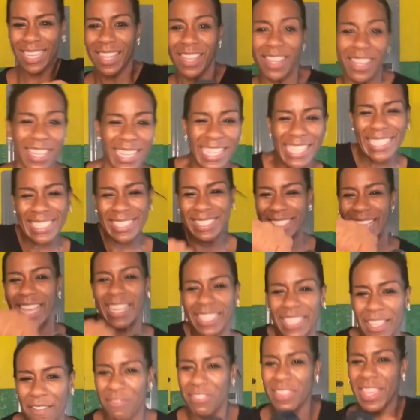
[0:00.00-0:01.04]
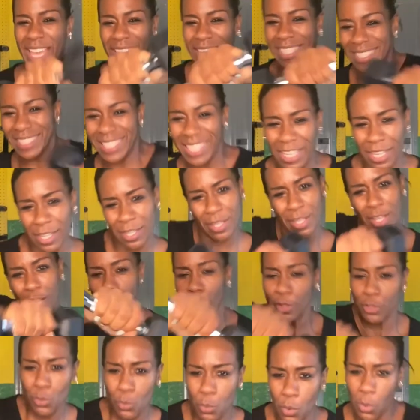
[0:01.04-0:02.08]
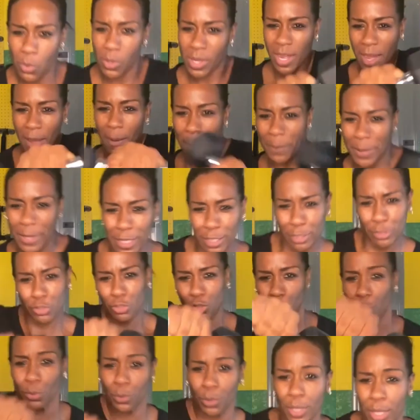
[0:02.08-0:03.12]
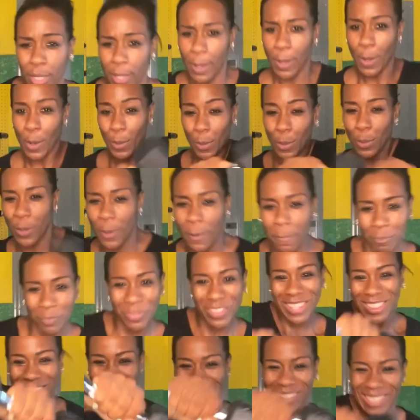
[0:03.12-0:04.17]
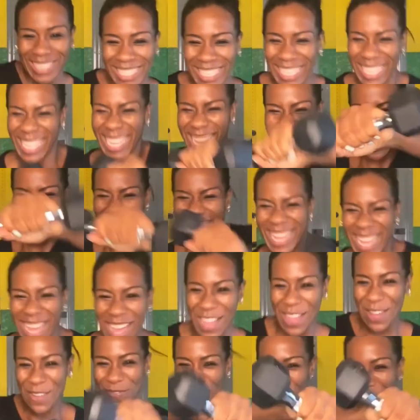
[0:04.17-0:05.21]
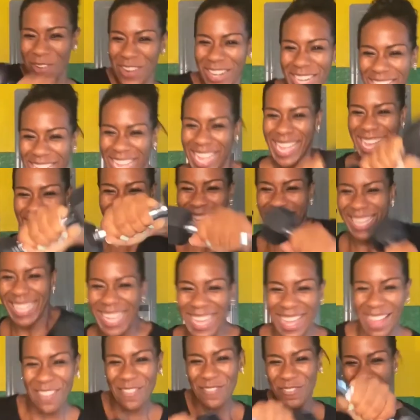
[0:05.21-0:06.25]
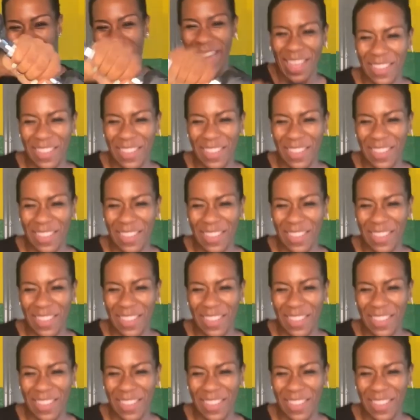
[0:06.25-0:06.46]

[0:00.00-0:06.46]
10, give thanks. You woke up. 2, 3, 4, 5,